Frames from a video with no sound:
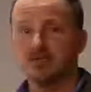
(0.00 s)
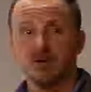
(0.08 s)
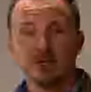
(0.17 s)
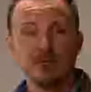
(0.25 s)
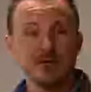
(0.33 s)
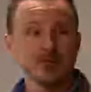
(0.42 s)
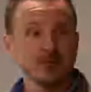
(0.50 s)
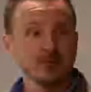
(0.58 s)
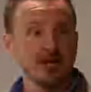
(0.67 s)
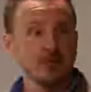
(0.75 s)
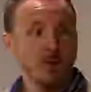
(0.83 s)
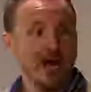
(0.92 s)
I put them in my little
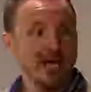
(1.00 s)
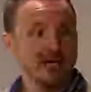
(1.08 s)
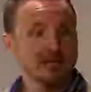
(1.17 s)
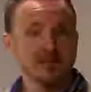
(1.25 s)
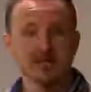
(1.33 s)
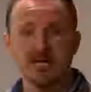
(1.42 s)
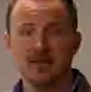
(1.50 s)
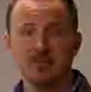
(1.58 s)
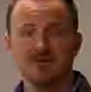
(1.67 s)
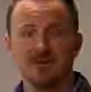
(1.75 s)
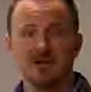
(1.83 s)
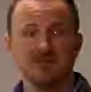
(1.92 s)
red wagon, designed my
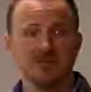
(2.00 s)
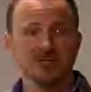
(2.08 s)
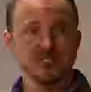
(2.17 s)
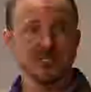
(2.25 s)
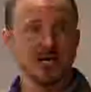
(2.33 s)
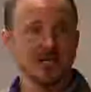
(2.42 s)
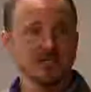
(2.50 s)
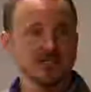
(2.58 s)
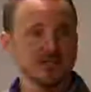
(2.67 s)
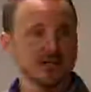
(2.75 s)
very first signs of